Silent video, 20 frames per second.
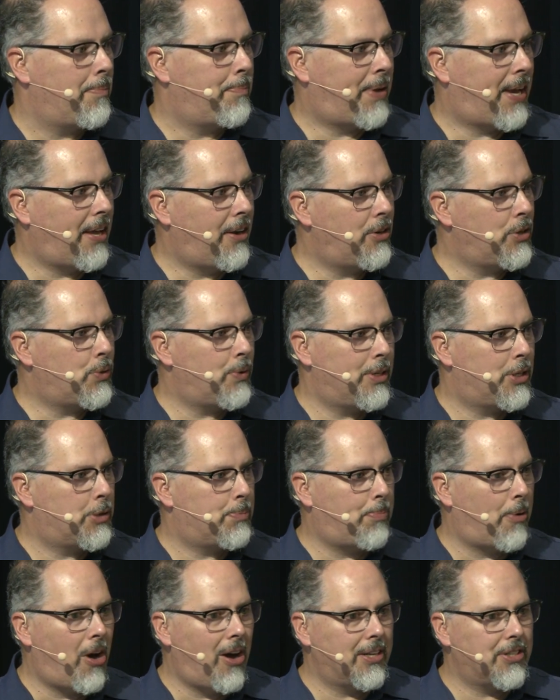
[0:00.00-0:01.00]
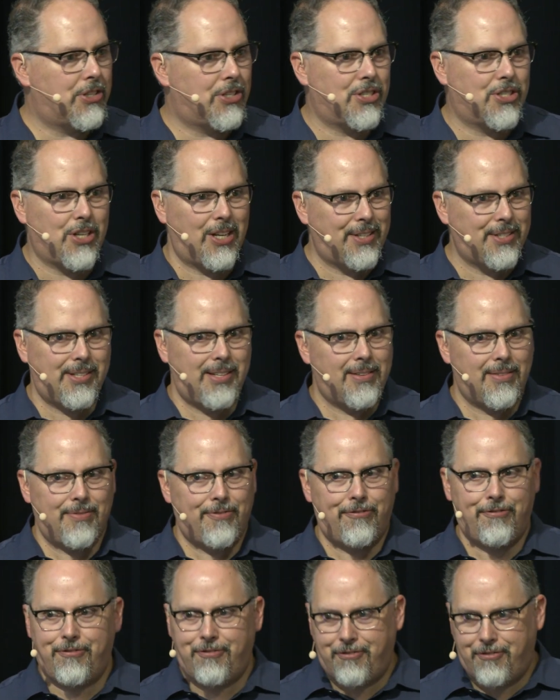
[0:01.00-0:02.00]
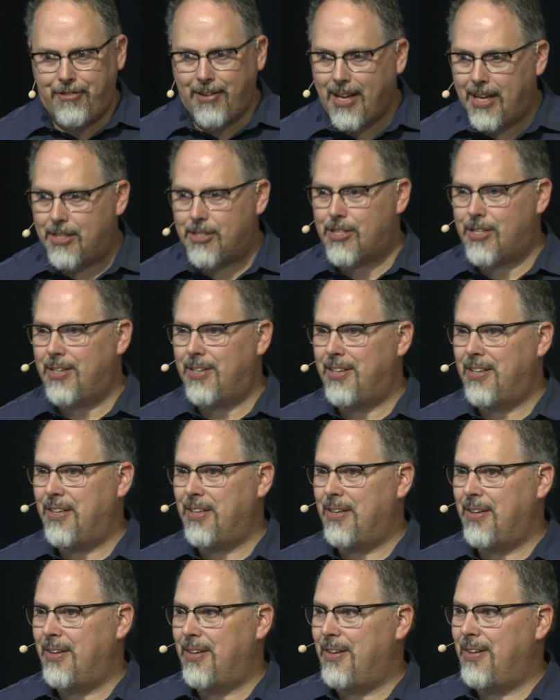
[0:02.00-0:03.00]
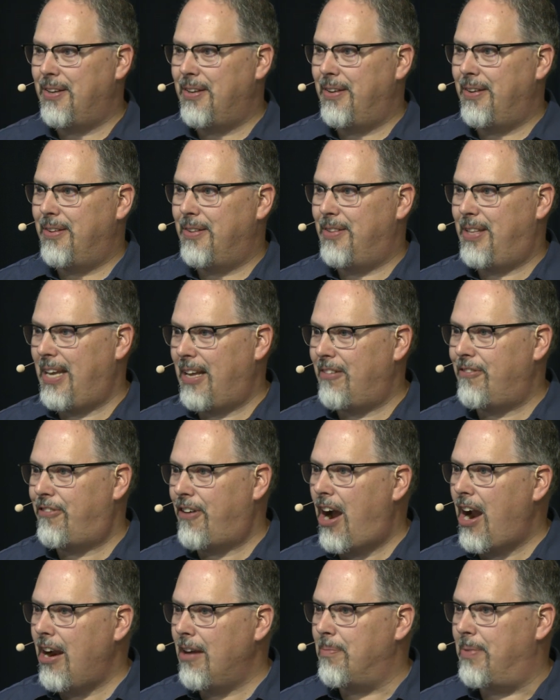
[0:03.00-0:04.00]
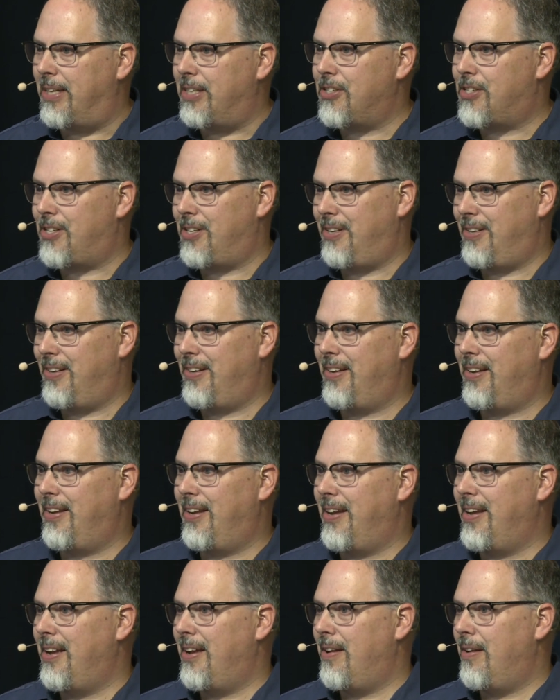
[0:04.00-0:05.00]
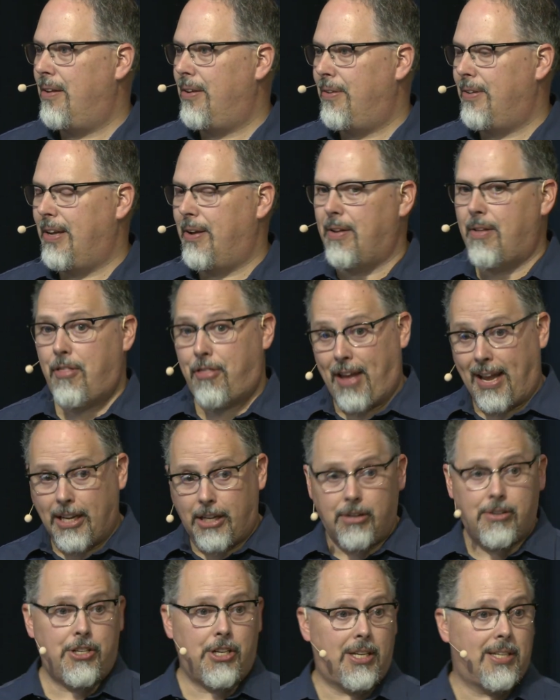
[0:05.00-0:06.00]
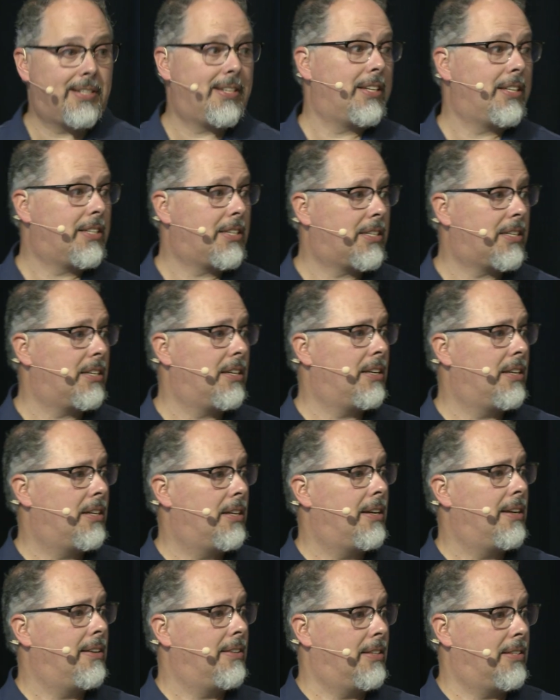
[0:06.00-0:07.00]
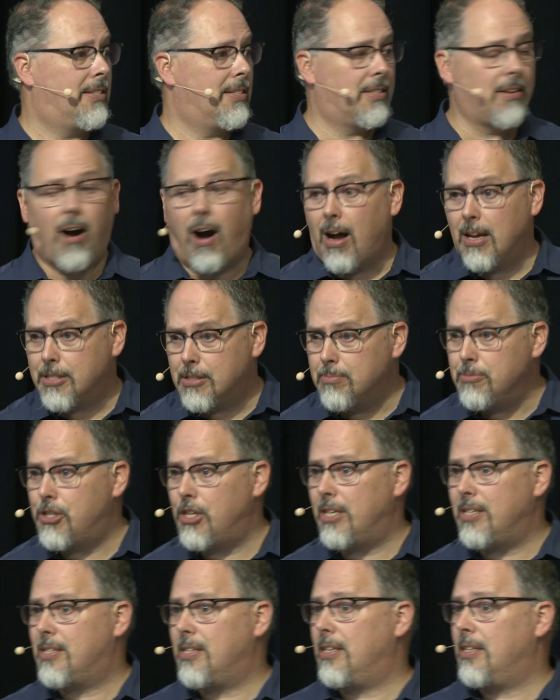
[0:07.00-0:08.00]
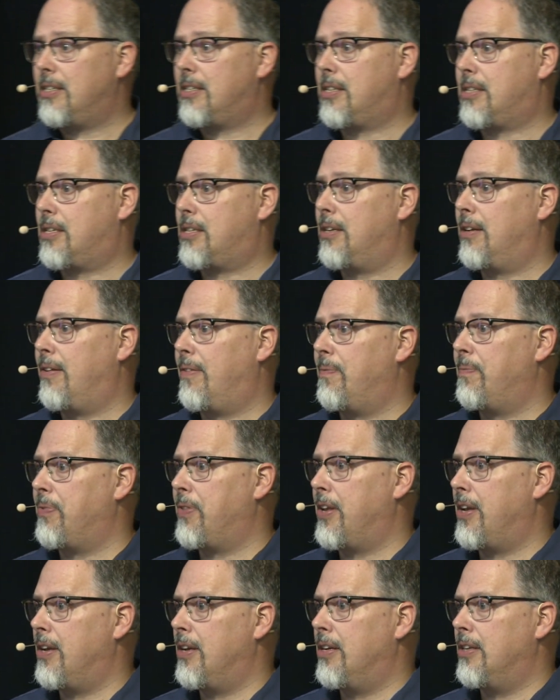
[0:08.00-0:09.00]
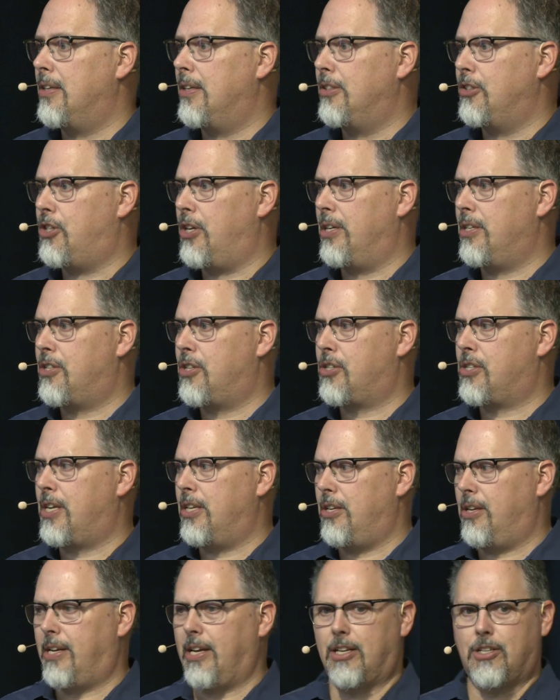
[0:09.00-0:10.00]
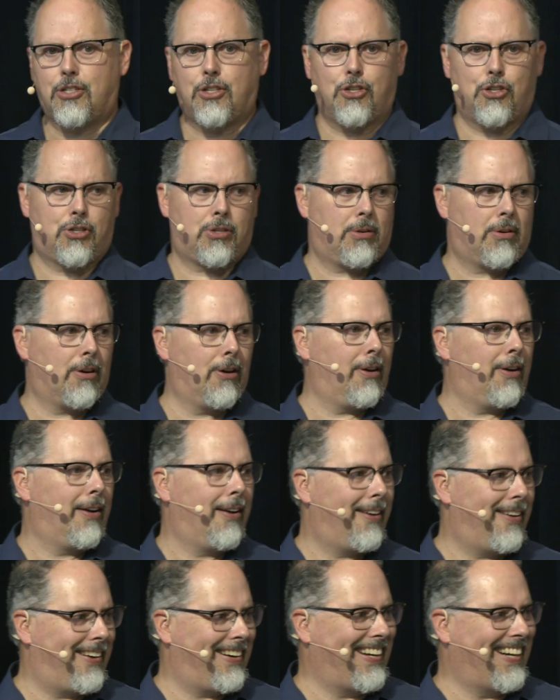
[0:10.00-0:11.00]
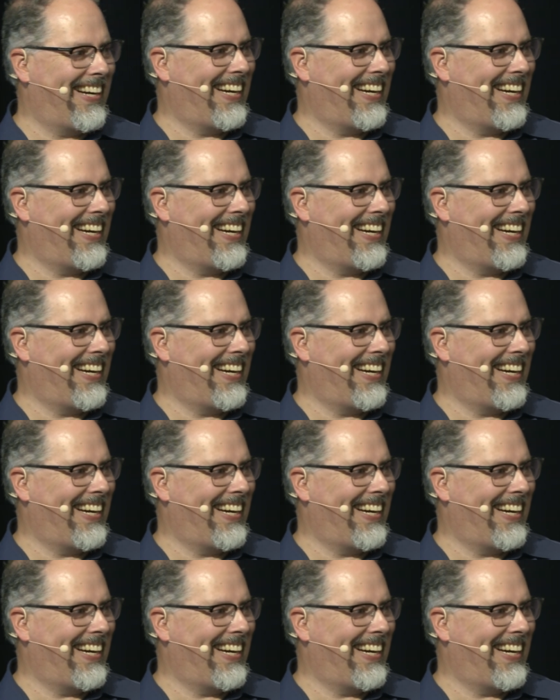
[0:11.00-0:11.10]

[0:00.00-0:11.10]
Peter's response doesn't fit the environment. Thank you, Jesus. This is awesome, Jesus. Jesus, can you get us to shore?